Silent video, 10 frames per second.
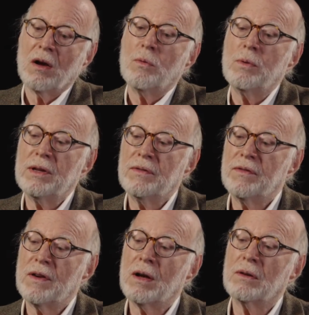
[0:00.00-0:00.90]
we
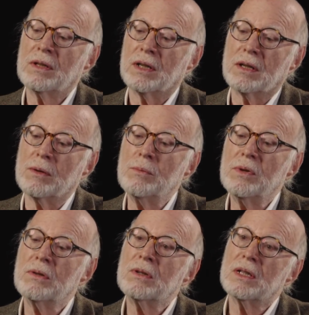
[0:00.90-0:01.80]
found a
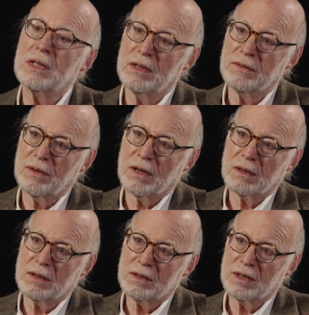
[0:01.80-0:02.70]
community of
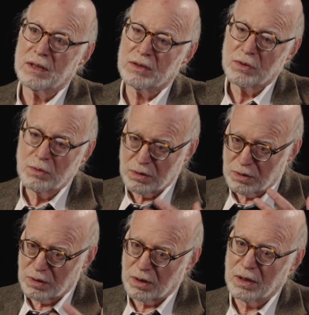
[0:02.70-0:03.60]
architects who
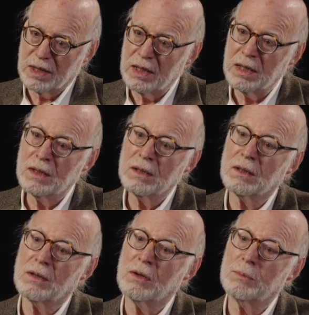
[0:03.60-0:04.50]
are in the
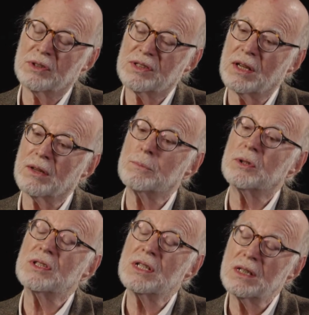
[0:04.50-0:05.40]
Global South,
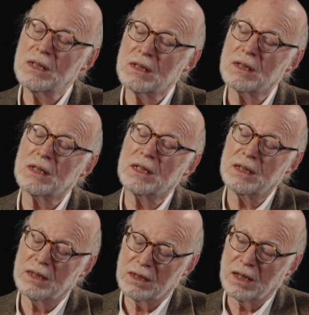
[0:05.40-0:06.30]
particularly
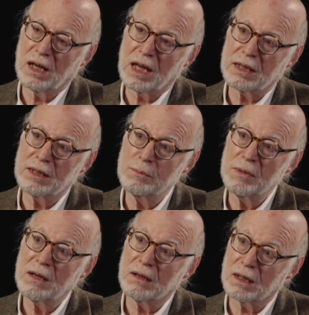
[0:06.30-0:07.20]
in Latin
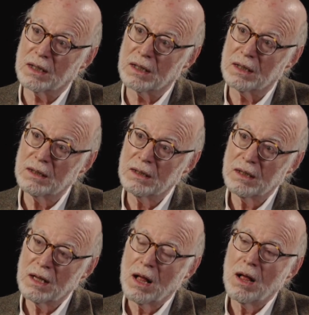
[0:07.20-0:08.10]
America,
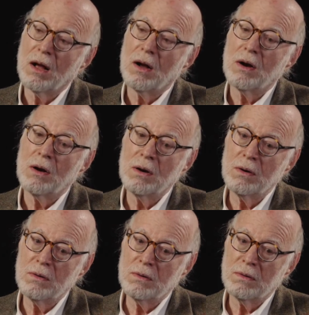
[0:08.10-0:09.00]

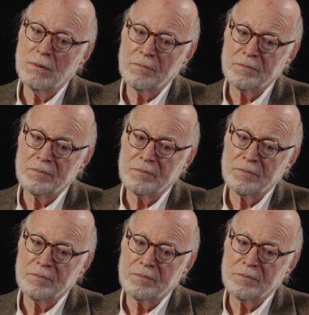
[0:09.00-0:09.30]
who